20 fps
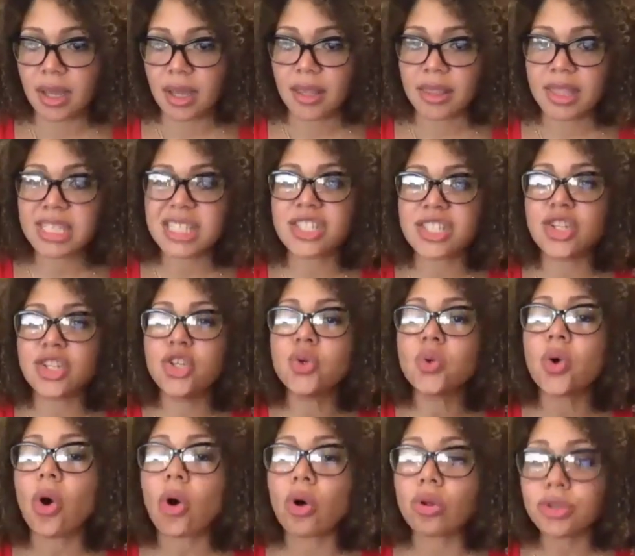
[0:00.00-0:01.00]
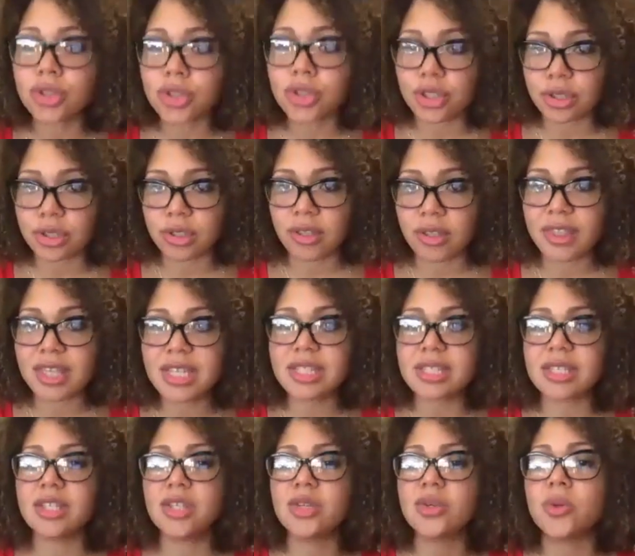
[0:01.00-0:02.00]
this new culture
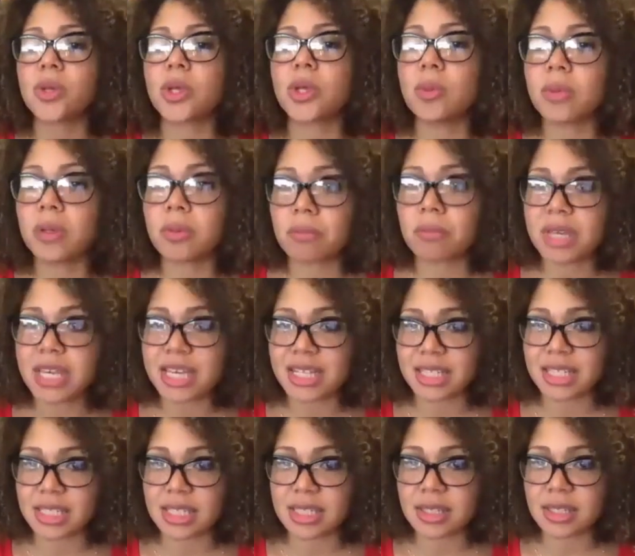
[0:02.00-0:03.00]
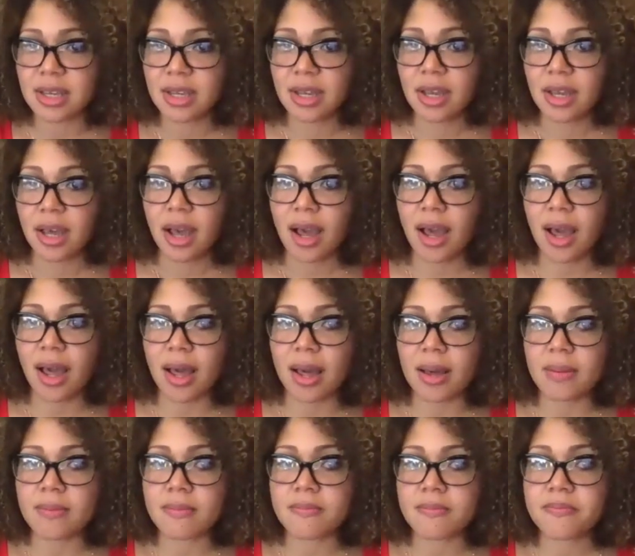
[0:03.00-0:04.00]
these new human beings
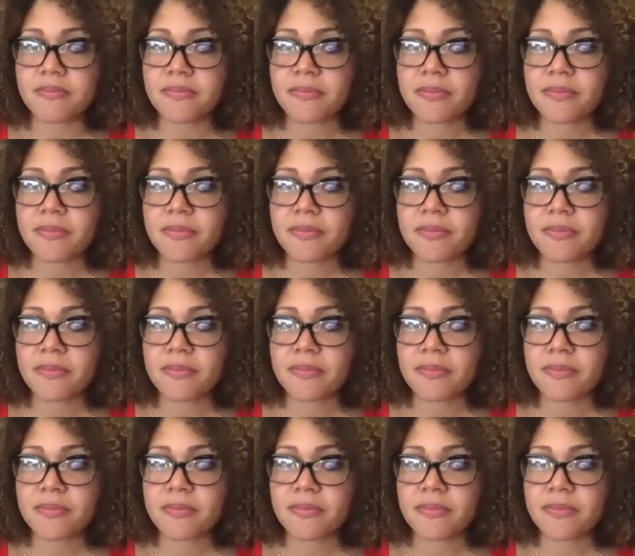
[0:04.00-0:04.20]
um,